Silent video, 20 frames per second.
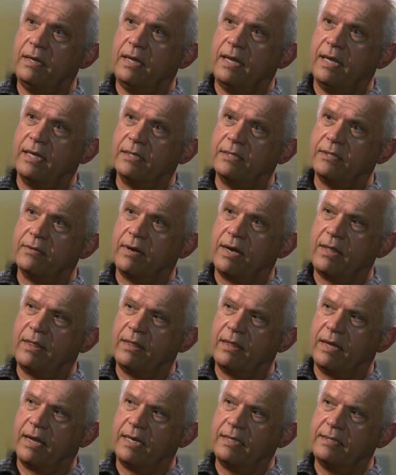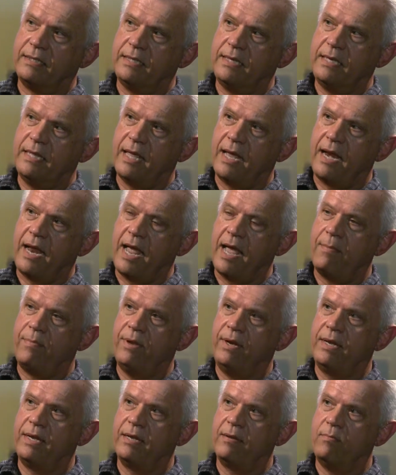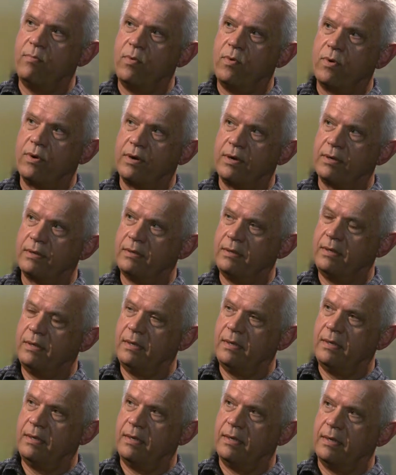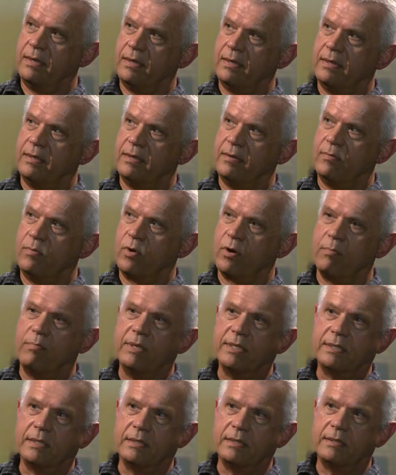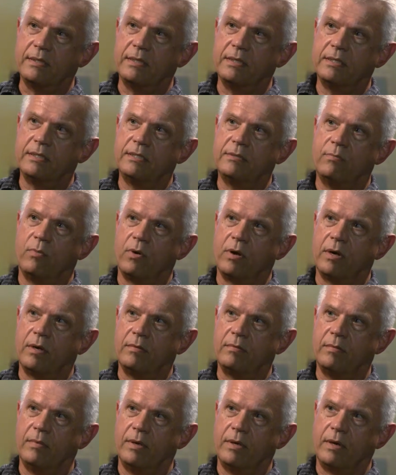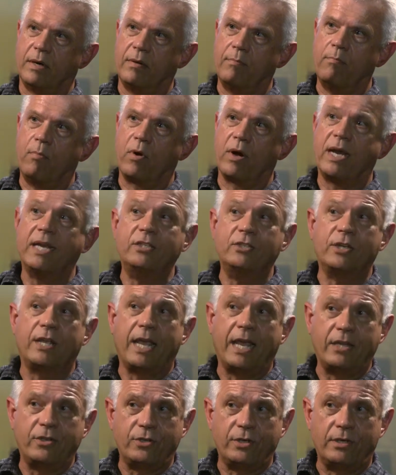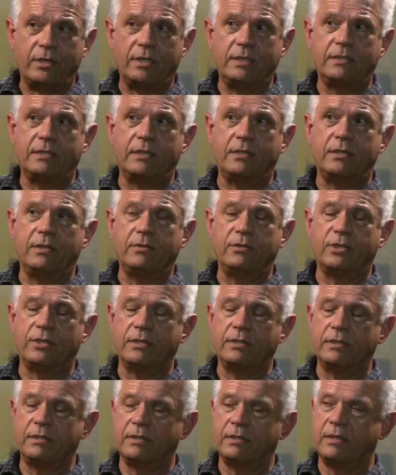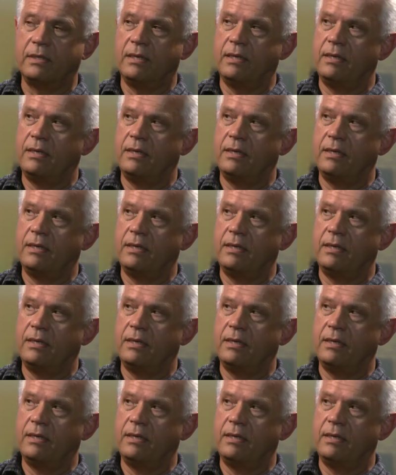And so I see that happening in more businesses, more educational institutions.